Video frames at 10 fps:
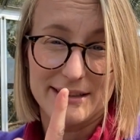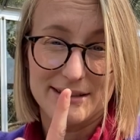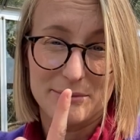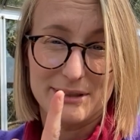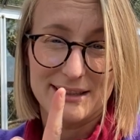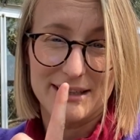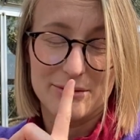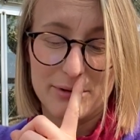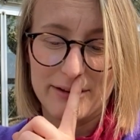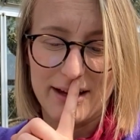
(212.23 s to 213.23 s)
so I'm excited
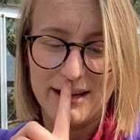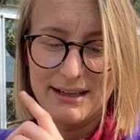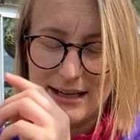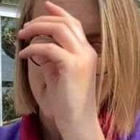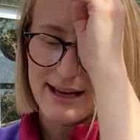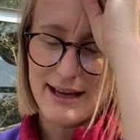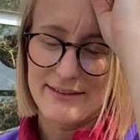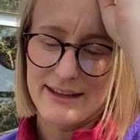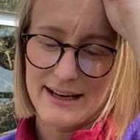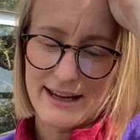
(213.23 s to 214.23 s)
about that.
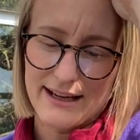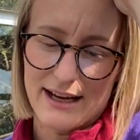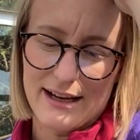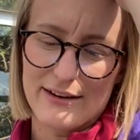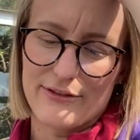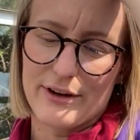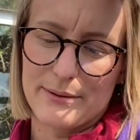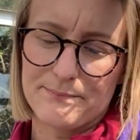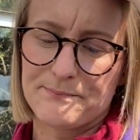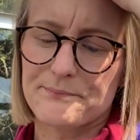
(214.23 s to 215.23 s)
And then I have a